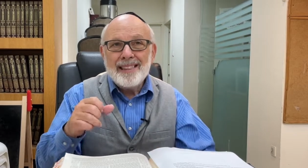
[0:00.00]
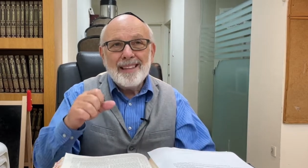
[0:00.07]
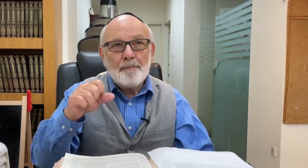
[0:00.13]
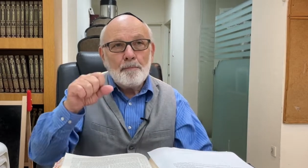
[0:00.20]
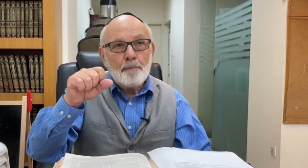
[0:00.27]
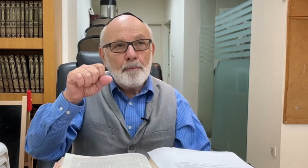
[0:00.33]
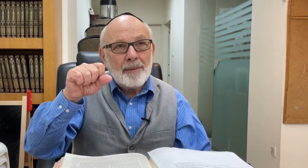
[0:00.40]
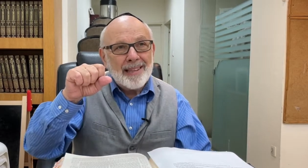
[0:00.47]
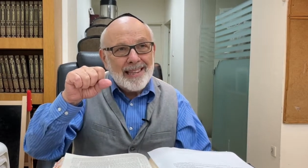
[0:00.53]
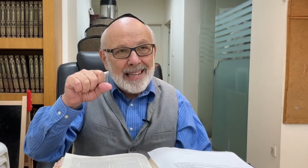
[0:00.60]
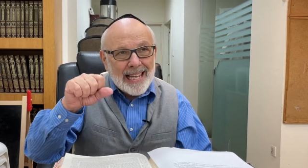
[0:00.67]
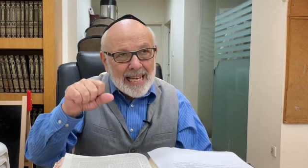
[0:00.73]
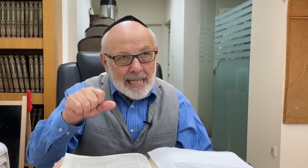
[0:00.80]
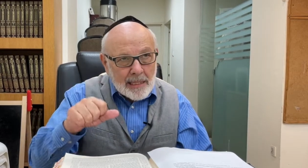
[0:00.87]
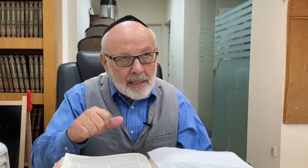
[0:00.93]

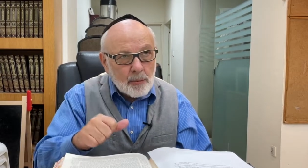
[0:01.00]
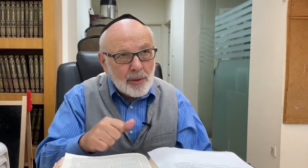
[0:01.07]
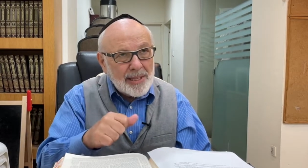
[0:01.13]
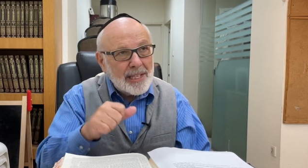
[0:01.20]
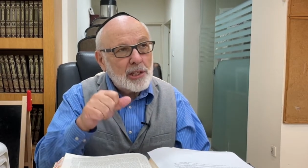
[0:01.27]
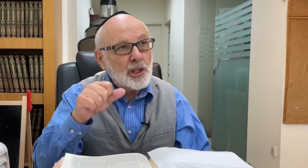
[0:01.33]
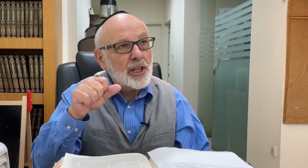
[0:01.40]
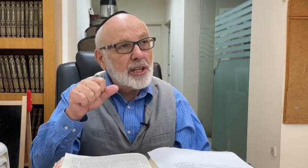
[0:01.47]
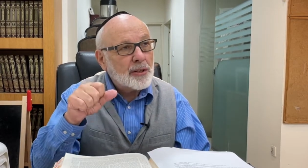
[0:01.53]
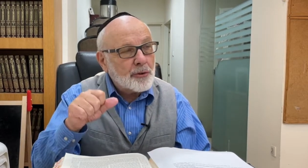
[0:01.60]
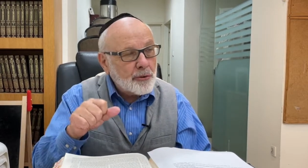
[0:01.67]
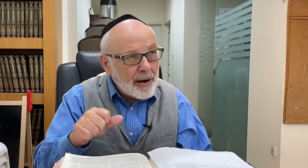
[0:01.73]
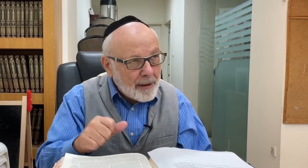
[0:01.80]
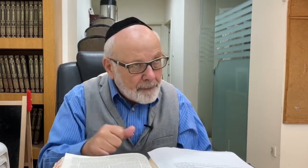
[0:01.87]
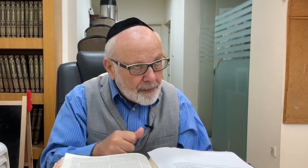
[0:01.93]
the
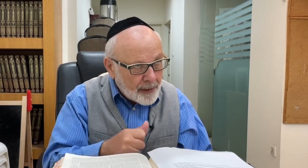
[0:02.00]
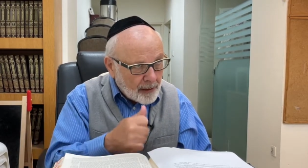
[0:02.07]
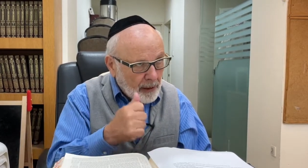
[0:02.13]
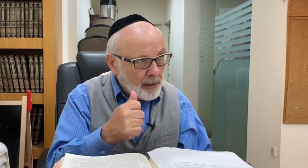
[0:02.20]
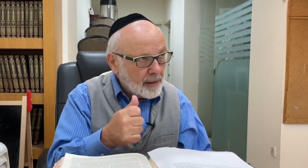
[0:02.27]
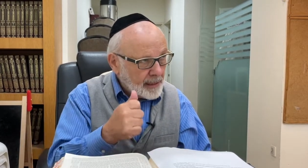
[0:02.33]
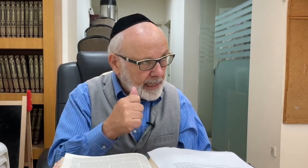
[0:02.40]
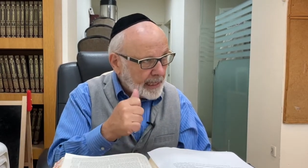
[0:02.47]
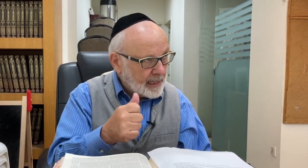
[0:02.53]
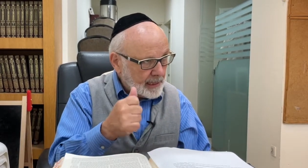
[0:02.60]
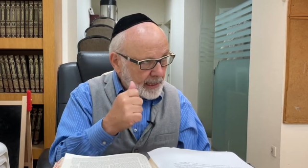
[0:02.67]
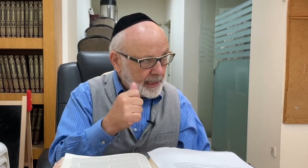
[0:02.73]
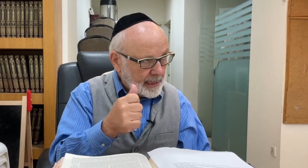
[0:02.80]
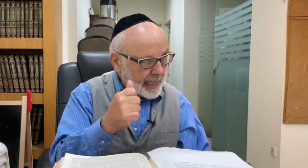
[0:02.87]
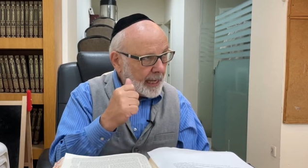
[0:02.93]
geographic
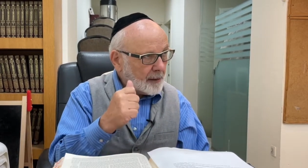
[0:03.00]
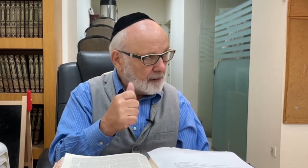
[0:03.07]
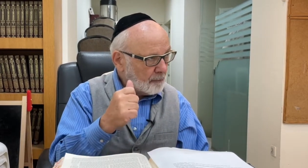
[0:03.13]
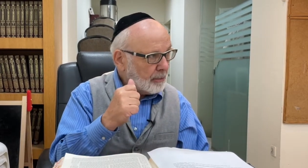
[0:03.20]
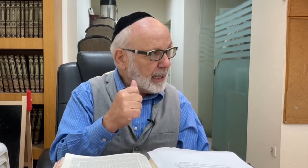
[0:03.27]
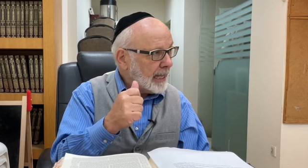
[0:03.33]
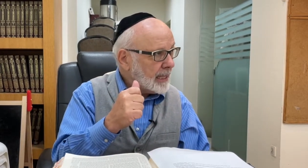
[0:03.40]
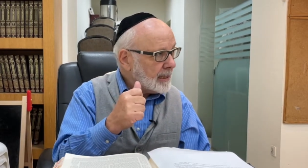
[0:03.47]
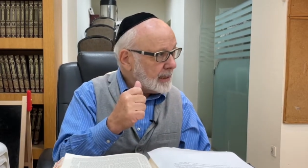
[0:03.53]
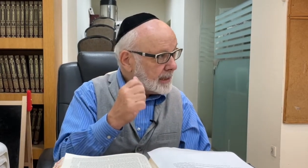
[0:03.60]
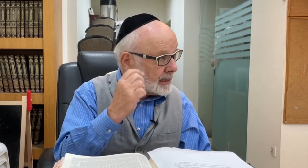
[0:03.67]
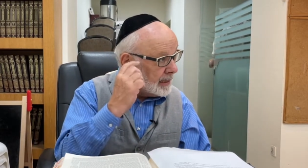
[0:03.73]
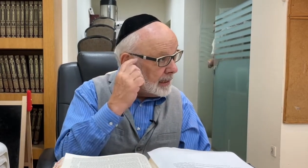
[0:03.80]
context is out of place,